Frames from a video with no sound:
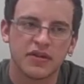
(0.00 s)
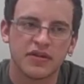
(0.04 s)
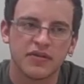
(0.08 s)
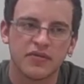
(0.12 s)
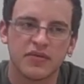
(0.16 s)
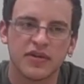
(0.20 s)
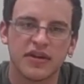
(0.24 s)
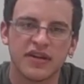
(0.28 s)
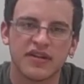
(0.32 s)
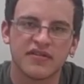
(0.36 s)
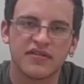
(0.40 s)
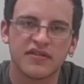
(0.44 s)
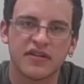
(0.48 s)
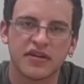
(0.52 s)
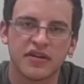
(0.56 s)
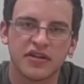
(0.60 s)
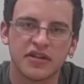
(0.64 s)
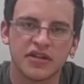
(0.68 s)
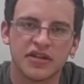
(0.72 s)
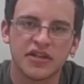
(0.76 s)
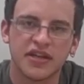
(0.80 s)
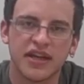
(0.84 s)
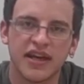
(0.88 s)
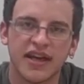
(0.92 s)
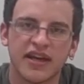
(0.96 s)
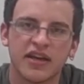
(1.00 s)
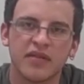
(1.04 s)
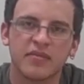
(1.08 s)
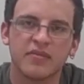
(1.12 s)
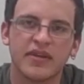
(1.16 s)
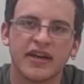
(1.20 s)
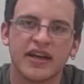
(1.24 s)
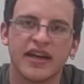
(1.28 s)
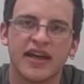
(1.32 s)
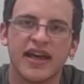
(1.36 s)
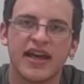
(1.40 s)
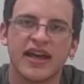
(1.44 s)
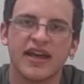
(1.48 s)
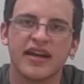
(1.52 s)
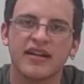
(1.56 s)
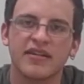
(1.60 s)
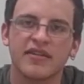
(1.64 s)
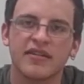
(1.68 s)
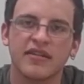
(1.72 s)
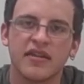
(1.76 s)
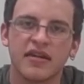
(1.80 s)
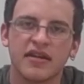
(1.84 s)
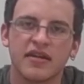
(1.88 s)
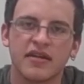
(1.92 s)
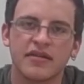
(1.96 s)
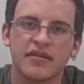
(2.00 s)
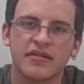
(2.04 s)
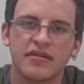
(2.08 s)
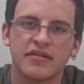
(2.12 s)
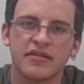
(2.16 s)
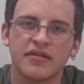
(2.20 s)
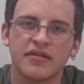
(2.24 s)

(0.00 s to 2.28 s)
research to help get ahead in the